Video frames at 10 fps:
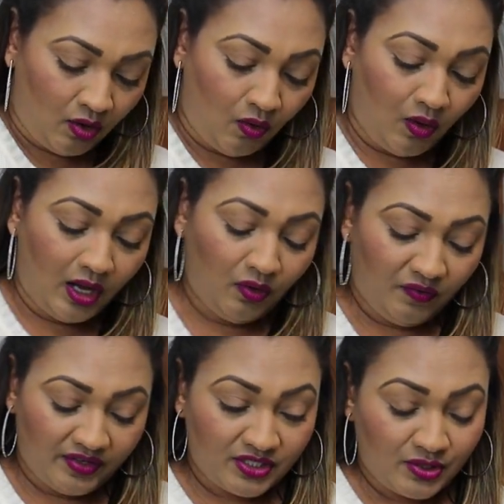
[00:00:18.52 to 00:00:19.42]
all
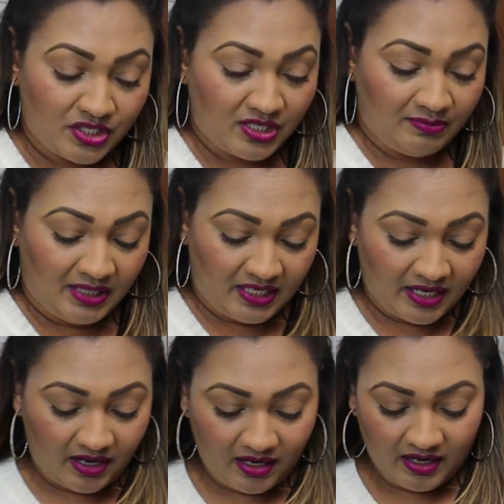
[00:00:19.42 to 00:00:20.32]
over social
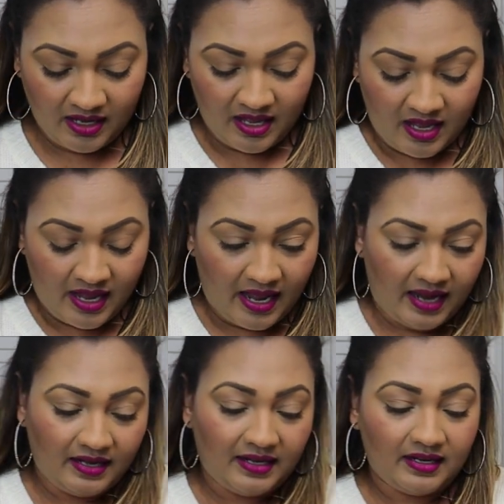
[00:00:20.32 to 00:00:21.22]
media,
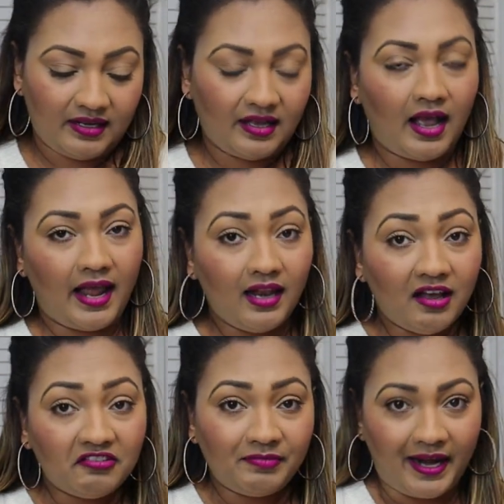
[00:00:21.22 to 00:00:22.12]
and I
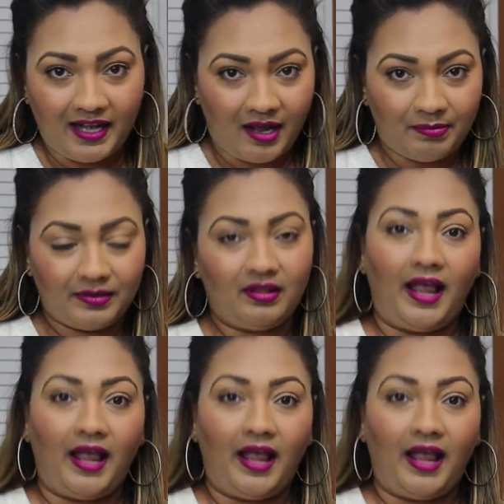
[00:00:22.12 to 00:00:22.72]
love pineapple.